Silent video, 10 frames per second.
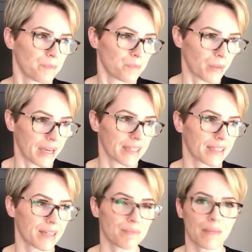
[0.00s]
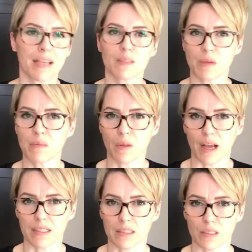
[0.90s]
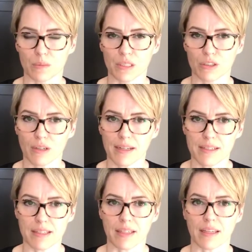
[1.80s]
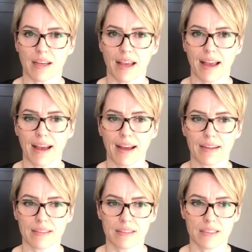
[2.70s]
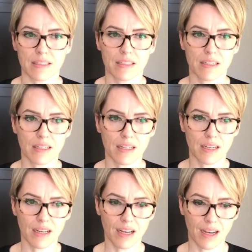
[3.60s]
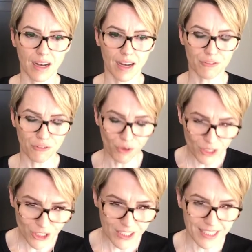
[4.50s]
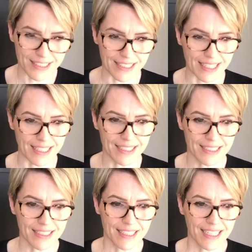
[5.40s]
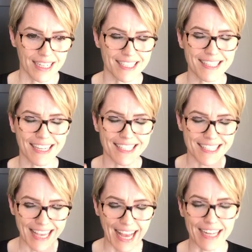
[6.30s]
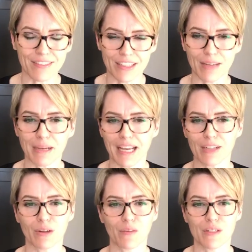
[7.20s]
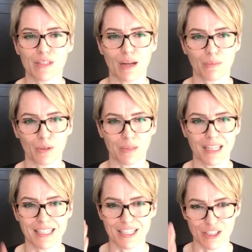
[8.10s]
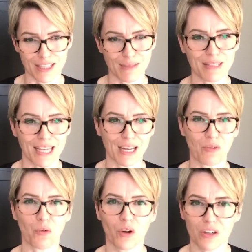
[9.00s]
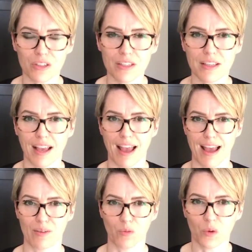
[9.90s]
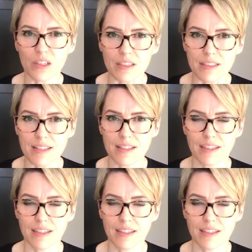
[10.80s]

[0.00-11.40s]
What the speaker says: But it makes people act a little bit crazy. And unfortunately, I just can't even get my head around this number because it just keeps getting worse and worse.